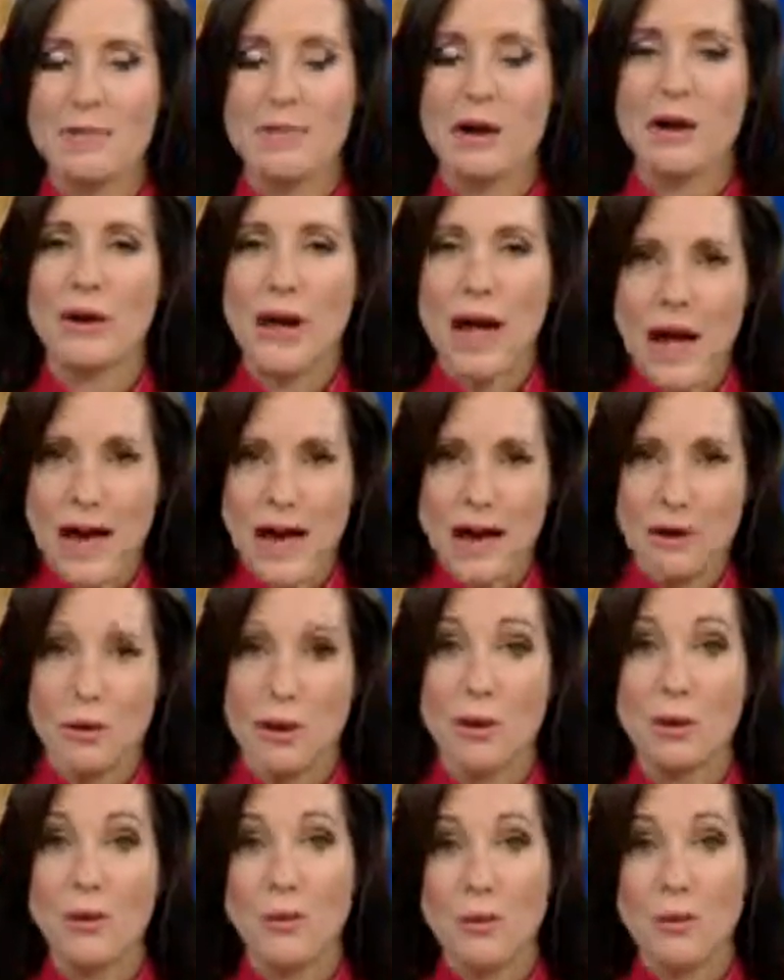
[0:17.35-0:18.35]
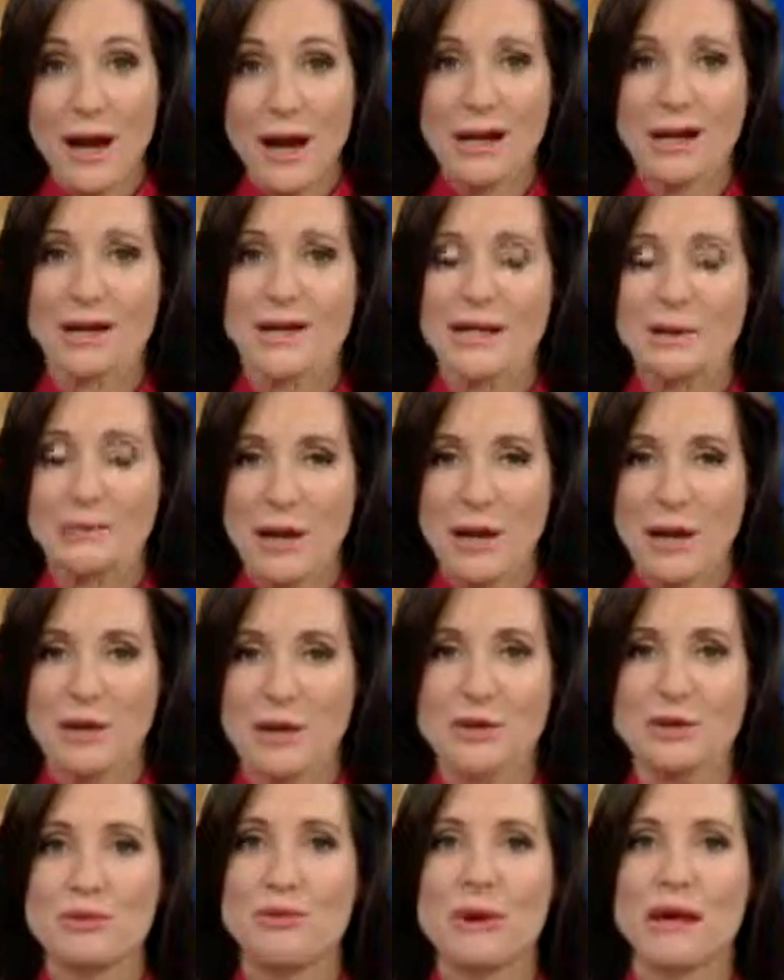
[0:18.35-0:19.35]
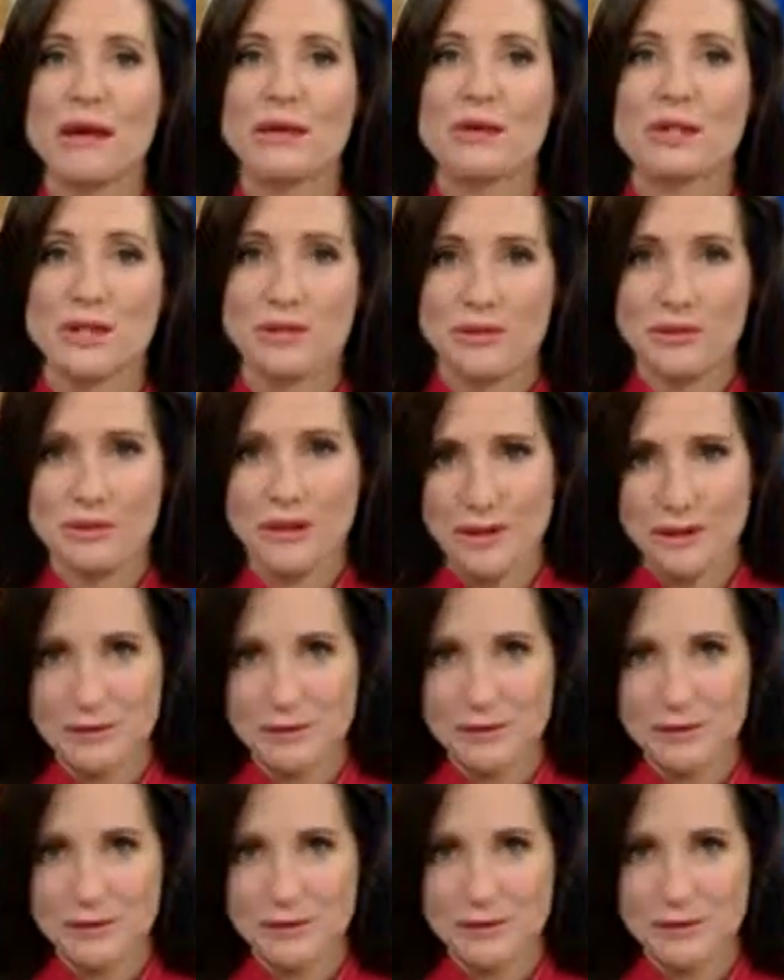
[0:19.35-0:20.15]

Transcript: about how and when it's best to make a shift.